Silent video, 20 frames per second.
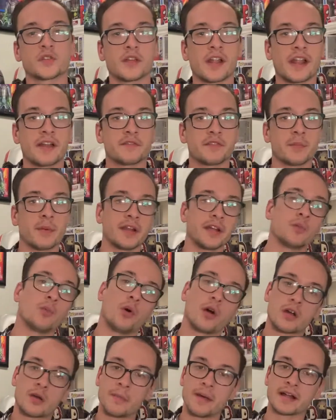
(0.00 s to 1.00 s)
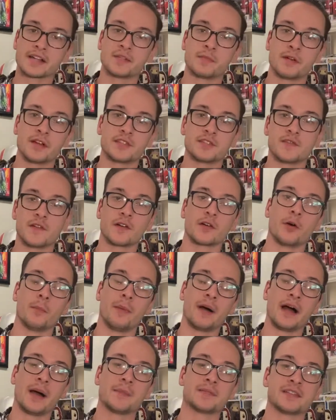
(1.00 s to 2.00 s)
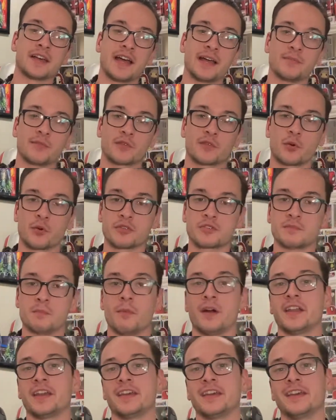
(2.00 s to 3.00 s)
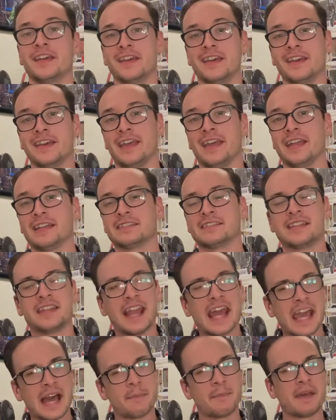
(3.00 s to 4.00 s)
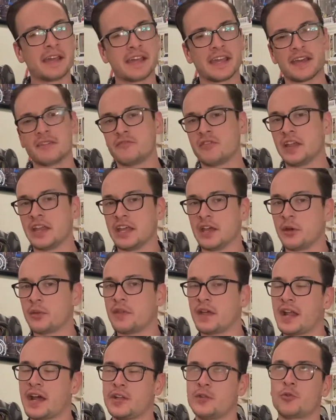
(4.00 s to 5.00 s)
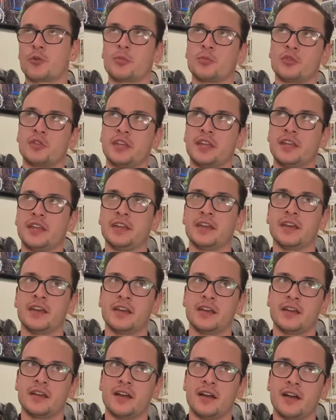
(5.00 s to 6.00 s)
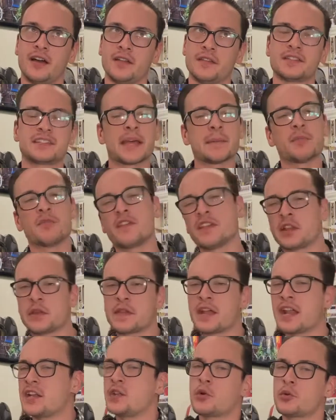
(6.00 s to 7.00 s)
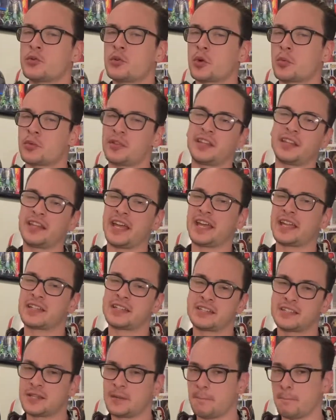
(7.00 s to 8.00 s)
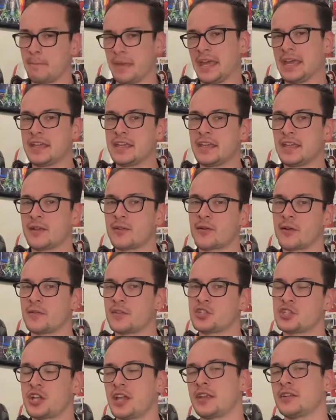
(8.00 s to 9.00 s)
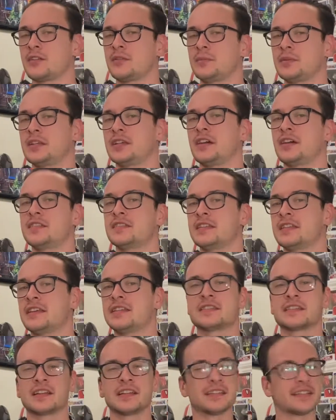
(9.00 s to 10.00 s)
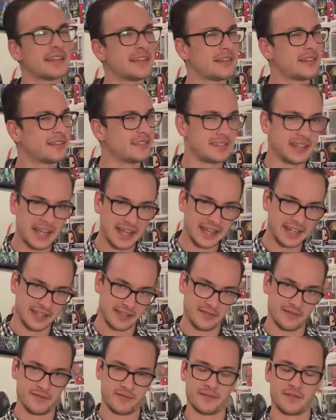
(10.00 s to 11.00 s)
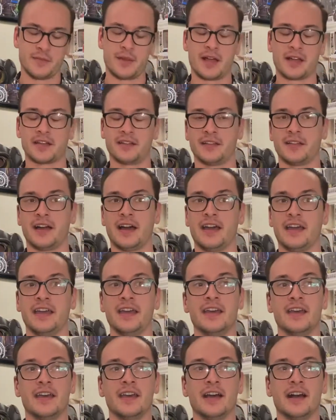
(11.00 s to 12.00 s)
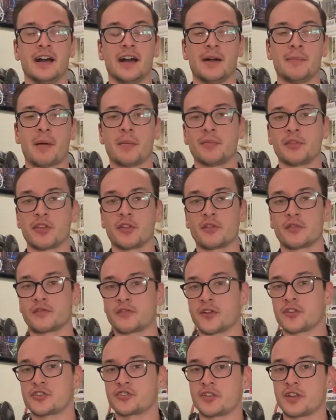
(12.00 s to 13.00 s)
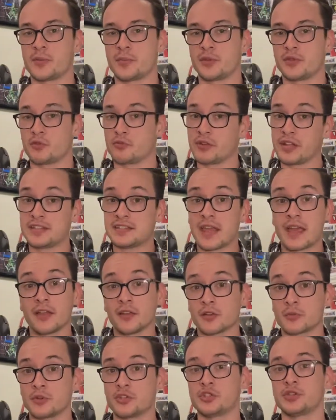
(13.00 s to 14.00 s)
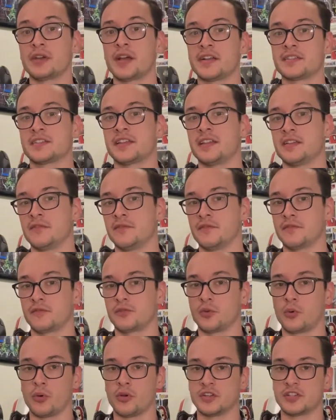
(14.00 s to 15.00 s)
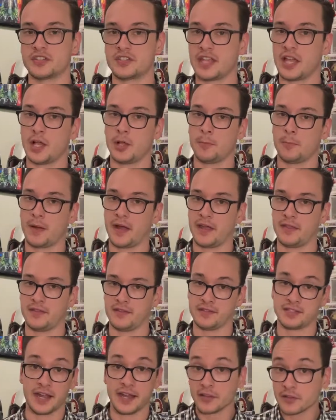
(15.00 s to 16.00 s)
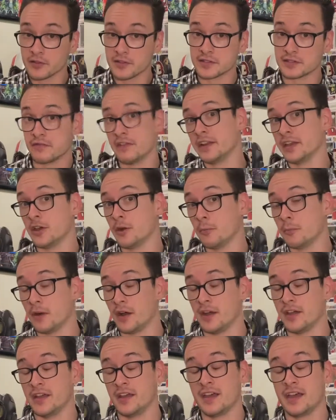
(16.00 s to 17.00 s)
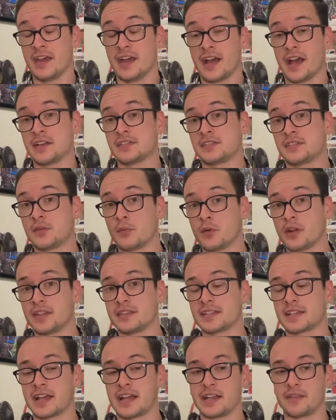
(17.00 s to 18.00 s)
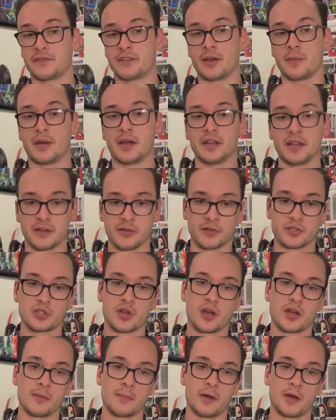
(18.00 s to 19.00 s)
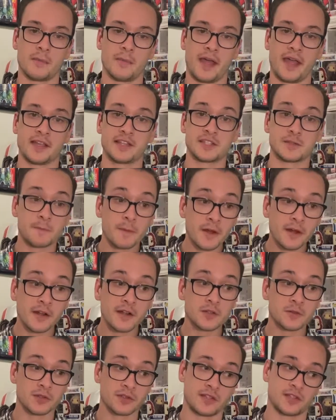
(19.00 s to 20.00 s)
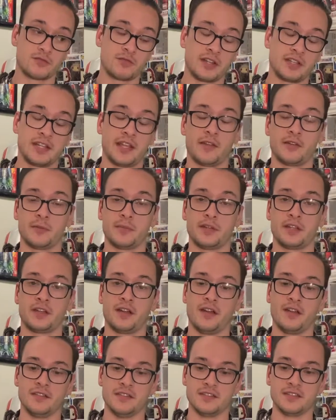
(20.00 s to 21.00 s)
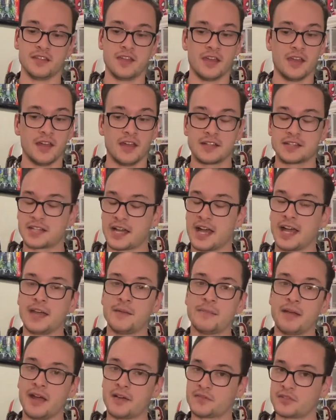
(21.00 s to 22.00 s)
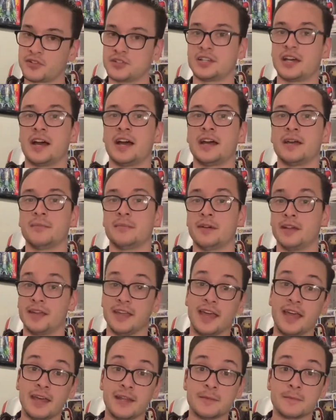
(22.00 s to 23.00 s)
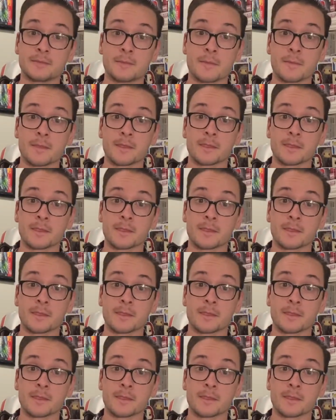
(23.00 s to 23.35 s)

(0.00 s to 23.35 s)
going on, everybody? Welcome back to Money's Funko Pops. I am, of course, Money, and today I'm making a video that I normally, uh, the type of video that I don't normally like to make here on the channel because it is a little negative, I'm not gonna lie. Um, I'm a little frustrated with the retailer, which you guys can, of course, tell by the title of this video, but I still wanted to kind of come on here and talk about my experience with this retailer because time after time, again,